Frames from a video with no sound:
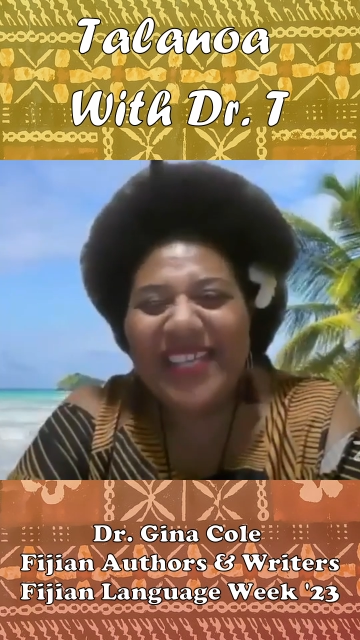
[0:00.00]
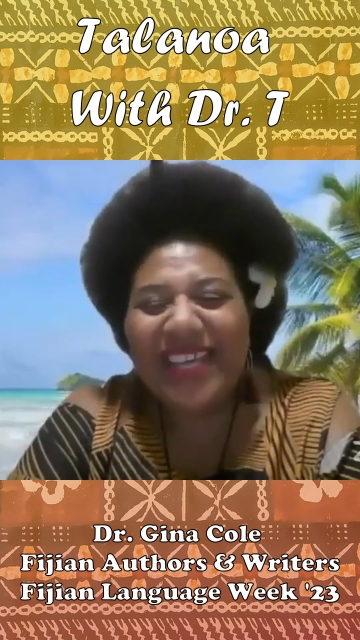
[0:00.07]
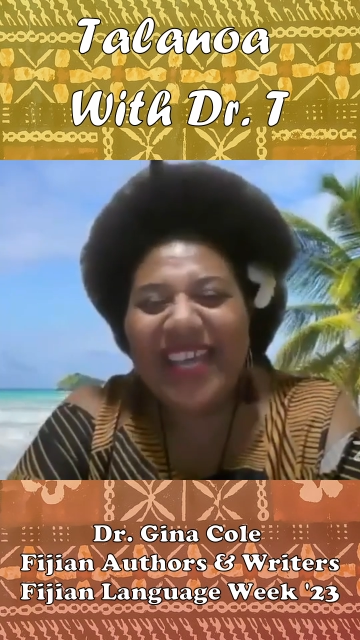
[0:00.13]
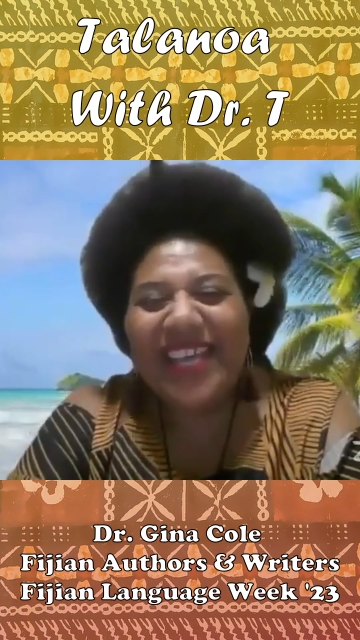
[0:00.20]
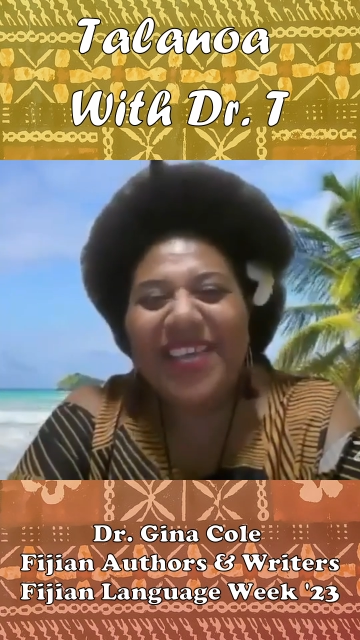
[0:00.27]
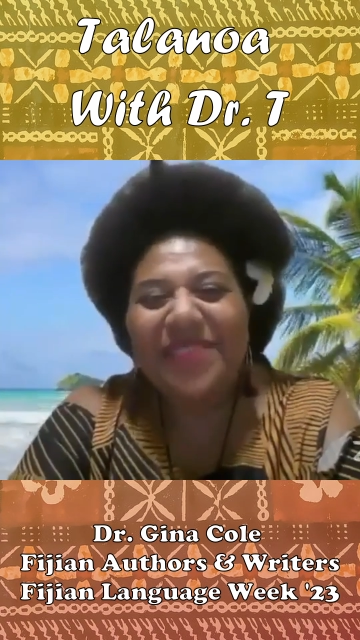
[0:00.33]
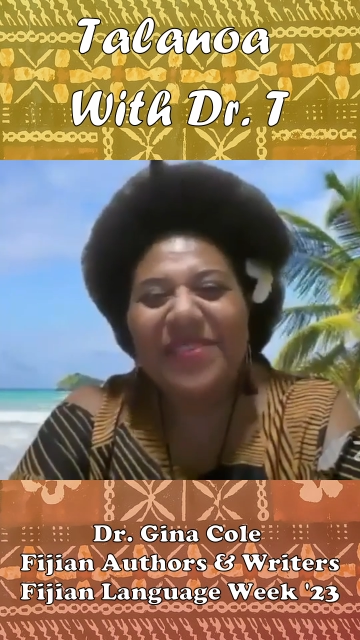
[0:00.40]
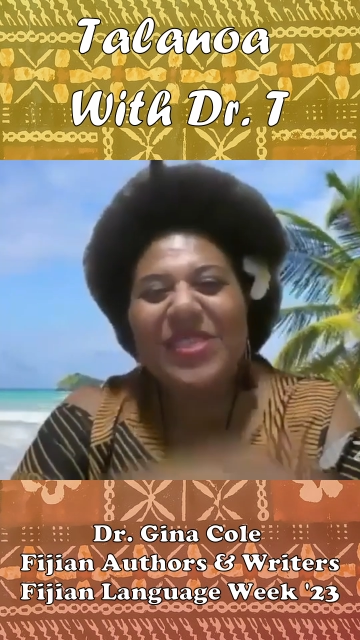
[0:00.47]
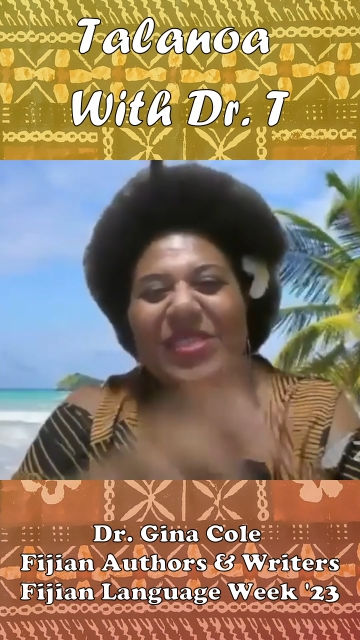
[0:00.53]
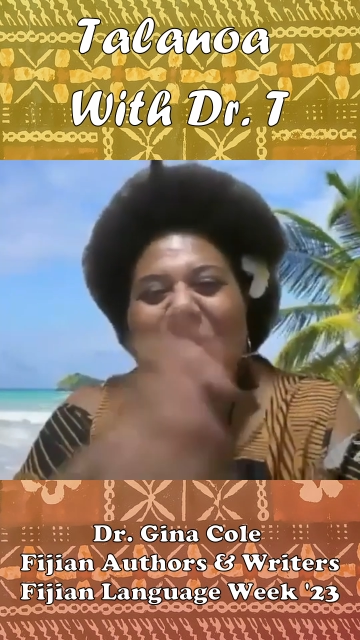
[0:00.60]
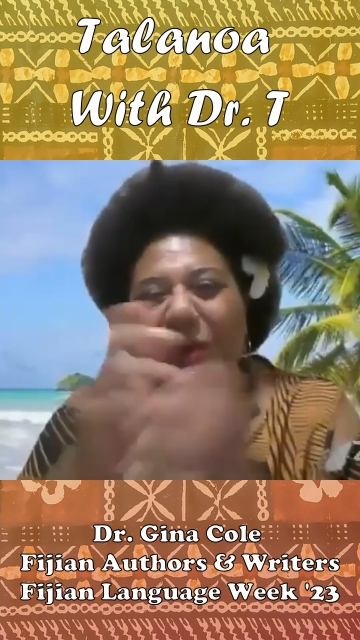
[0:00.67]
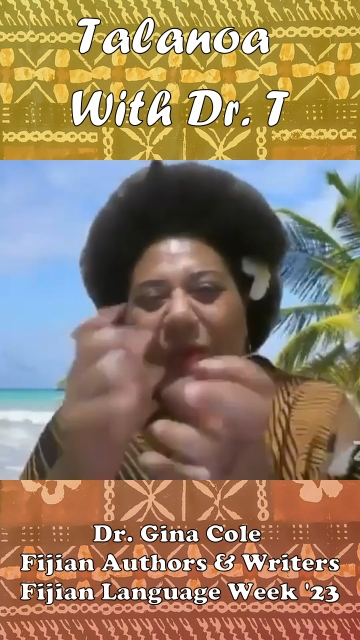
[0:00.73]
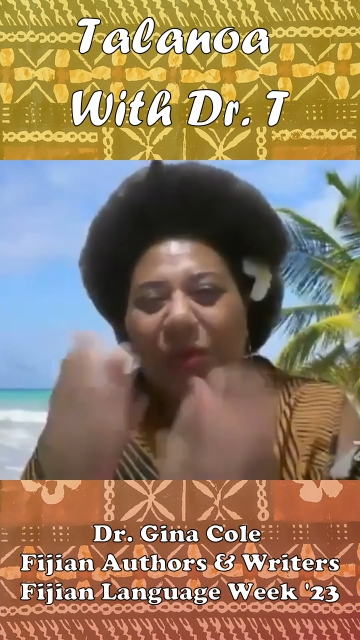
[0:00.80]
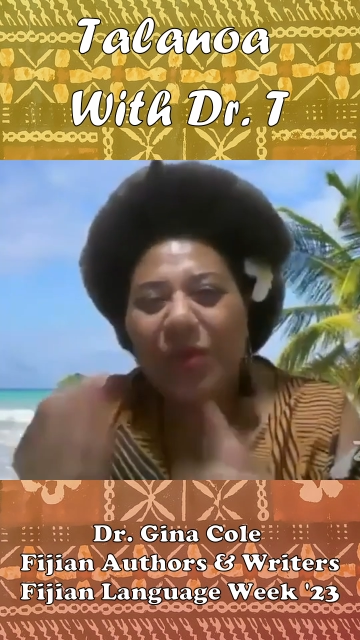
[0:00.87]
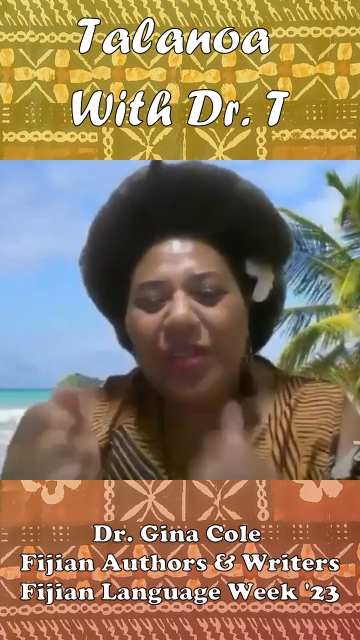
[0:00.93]
Yeah, even just
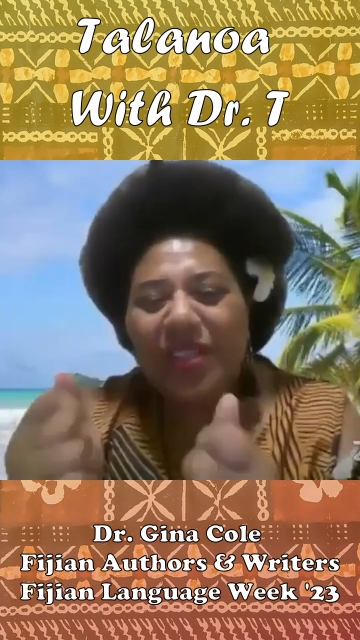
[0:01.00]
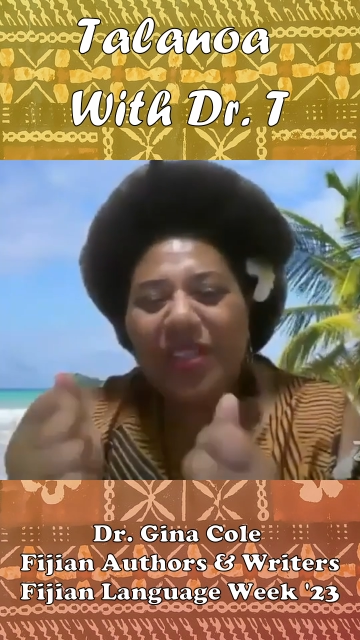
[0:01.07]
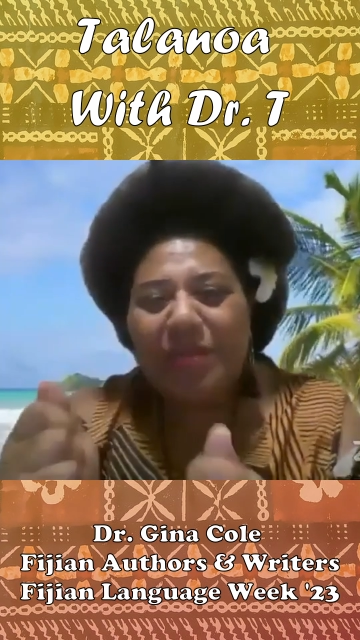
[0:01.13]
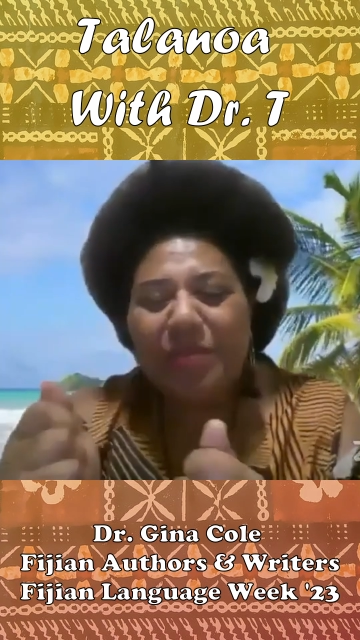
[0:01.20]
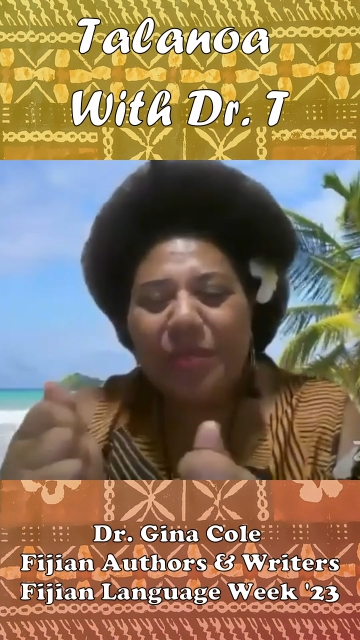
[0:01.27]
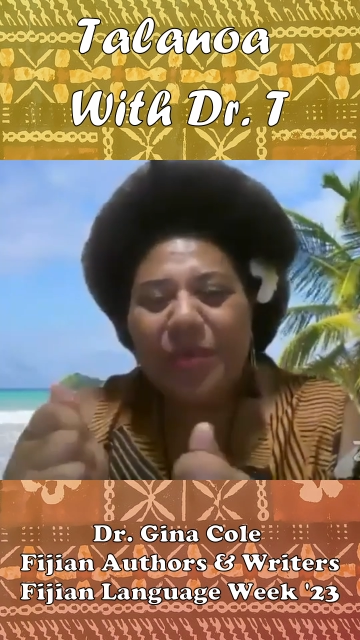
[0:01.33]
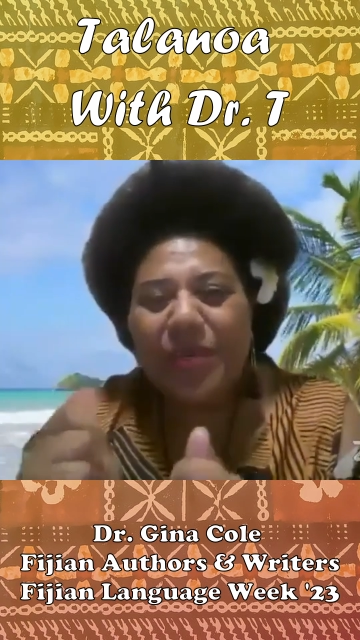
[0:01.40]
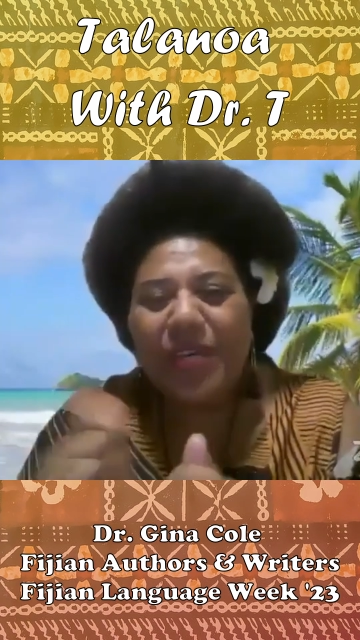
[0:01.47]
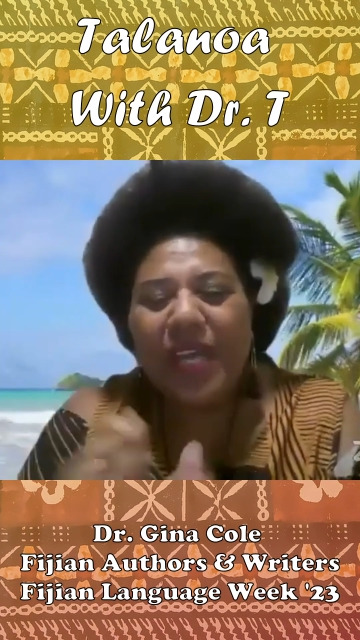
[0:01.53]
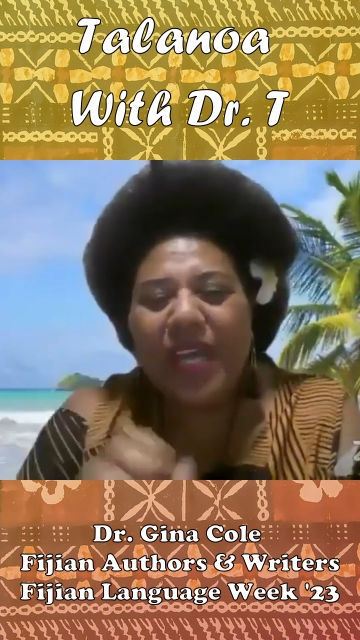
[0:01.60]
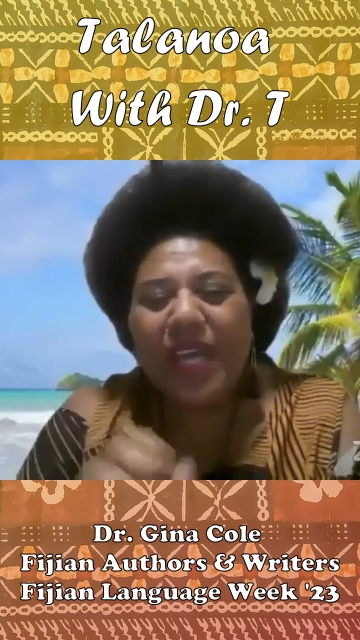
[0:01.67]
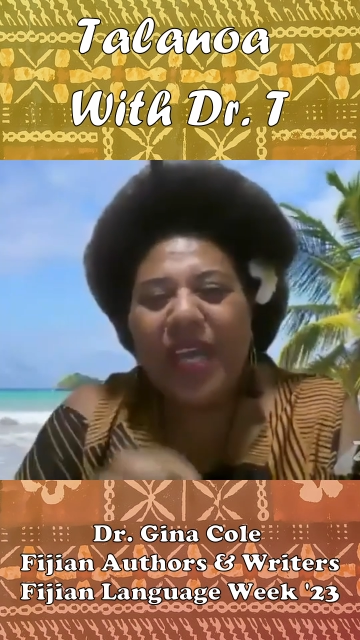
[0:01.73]
holding the book.